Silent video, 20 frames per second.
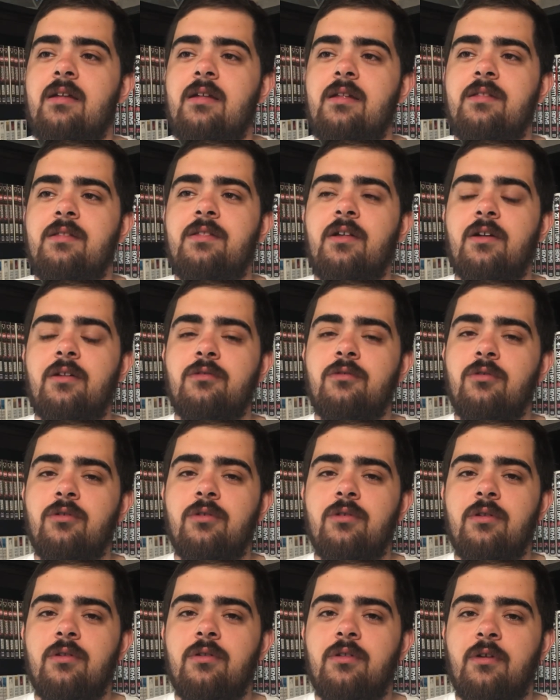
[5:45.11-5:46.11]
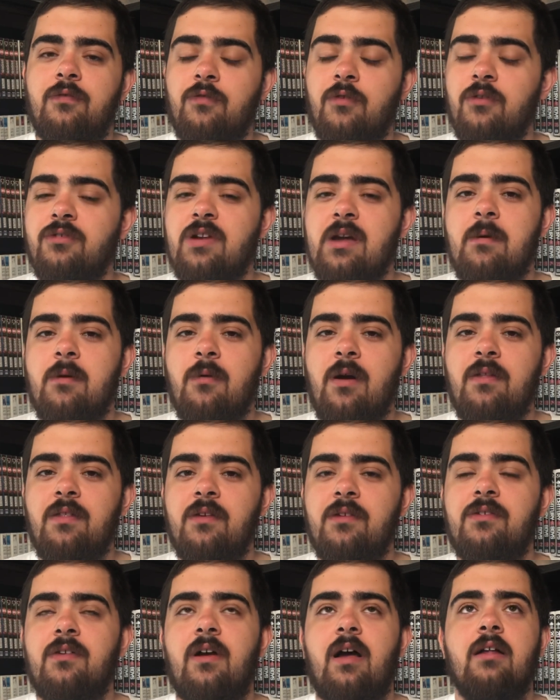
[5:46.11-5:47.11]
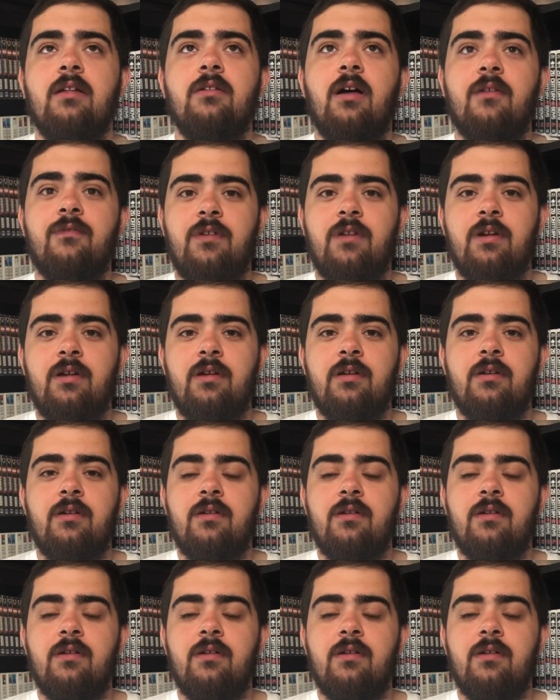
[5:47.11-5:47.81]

the first time I read this, I loved it.